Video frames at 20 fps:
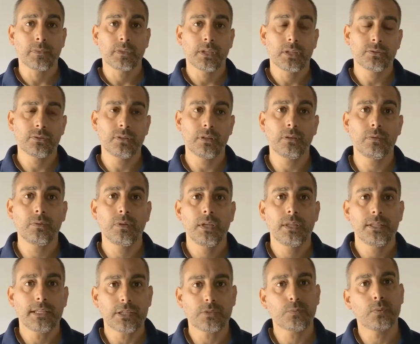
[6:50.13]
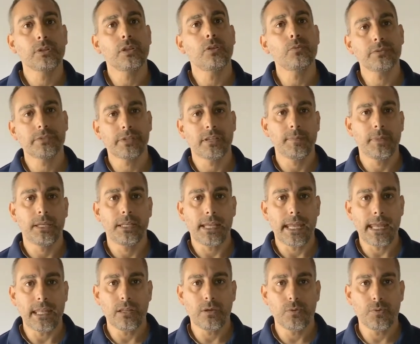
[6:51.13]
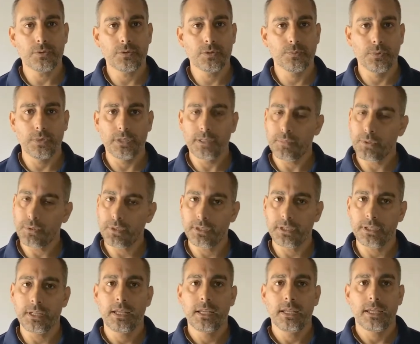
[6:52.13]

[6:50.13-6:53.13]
So that's where loans come in, and loans are really important